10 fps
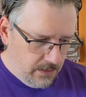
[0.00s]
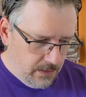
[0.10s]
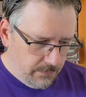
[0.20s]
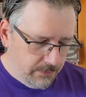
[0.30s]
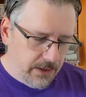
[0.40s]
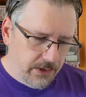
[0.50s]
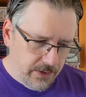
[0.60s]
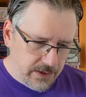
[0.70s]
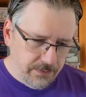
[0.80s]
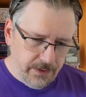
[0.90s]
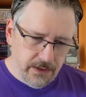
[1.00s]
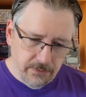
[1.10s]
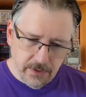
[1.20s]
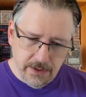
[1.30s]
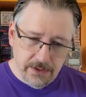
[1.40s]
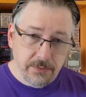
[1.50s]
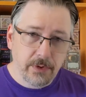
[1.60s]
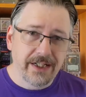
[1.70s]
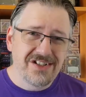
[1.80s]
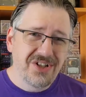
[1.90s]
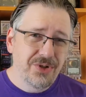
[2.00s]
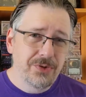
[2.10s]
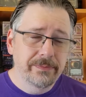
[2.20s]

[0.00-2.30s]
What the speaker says: my record this week was 1-2.